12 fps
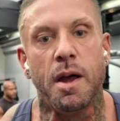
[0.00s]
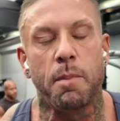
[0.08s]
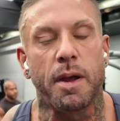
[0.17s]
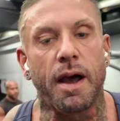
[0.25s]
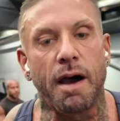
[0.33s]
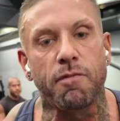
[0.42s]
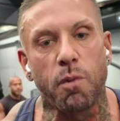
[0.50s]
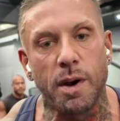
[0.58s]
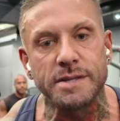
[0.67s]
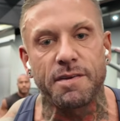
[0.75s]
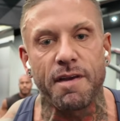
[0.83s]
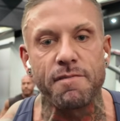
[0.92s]
But
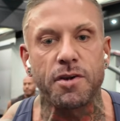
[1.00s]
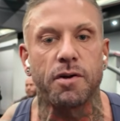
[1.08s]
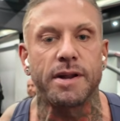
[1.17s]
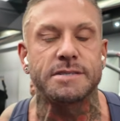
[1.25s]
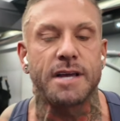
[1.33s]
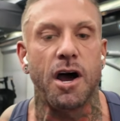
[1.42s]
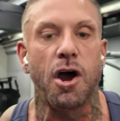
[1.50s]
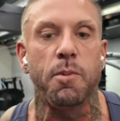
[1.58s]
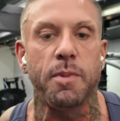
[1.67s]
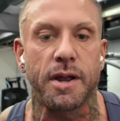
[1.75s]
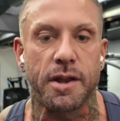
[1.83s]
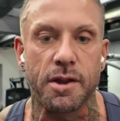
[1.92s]
otherwise, if you haven't got this at
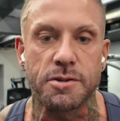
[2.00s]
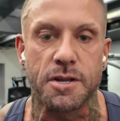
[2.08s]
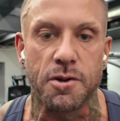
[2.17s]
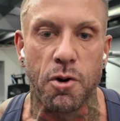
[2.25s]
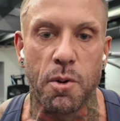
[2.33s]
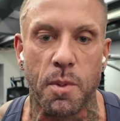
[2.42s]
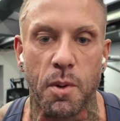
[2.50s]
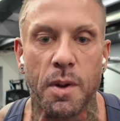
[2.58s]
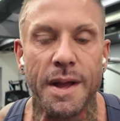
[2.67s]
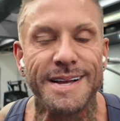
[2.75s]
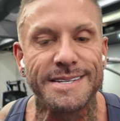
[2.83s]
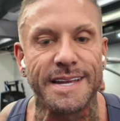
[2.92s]
home, you can use a normal
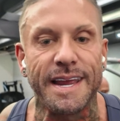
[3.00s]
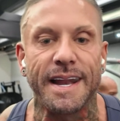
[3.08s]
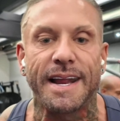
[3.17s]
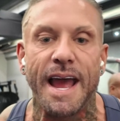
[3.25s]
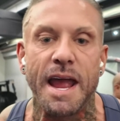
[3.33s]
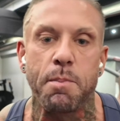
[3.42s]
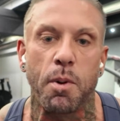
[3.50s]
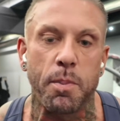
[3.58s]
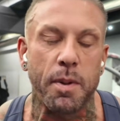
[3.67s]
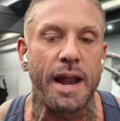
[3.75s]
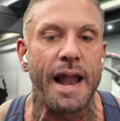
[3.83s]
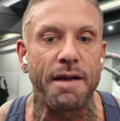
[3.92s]
seated cable,
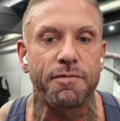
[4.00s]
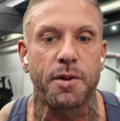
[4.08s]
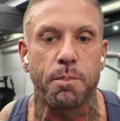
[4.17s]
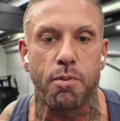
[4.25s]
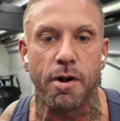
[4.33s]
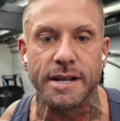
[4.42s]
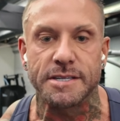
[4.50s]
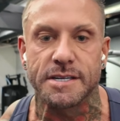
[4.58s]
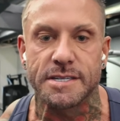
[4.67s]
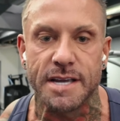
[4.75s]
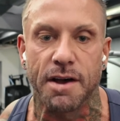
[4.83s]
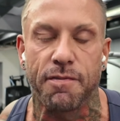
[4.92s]
but you'd have to brace
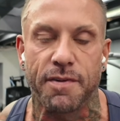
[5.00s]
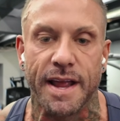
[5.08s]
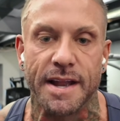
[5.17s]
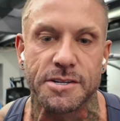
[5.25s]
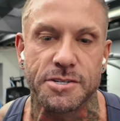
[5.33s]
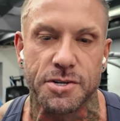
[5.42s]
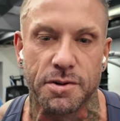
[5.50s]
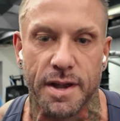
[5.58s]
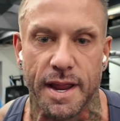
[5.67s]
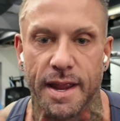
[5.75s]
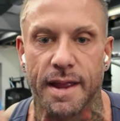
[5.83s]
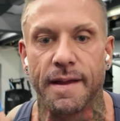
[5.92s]
yourself against your
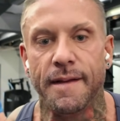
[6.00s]
knee.